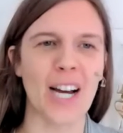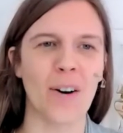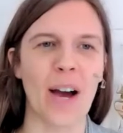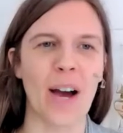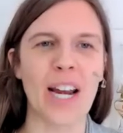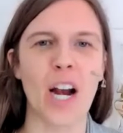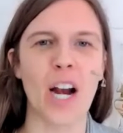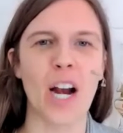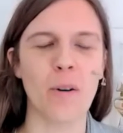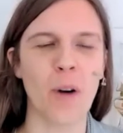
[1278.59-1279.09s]

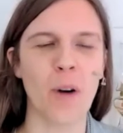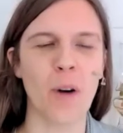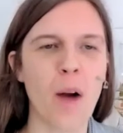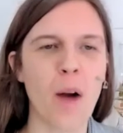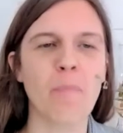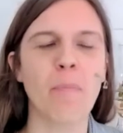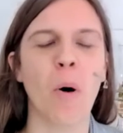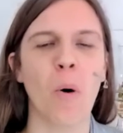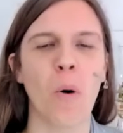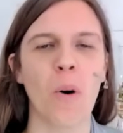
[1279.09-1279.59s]
And our, our
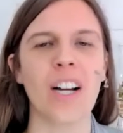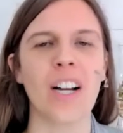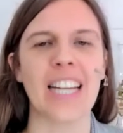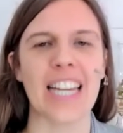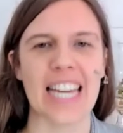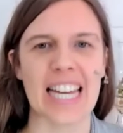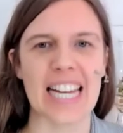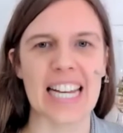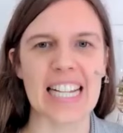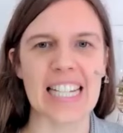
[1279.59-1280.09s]
poor
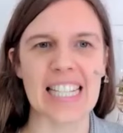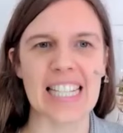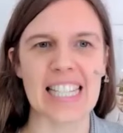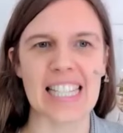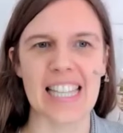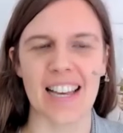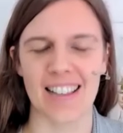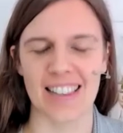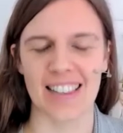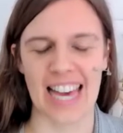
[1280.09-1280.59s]
kids,
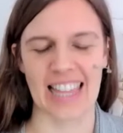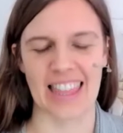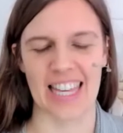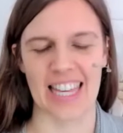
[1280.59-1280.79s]
like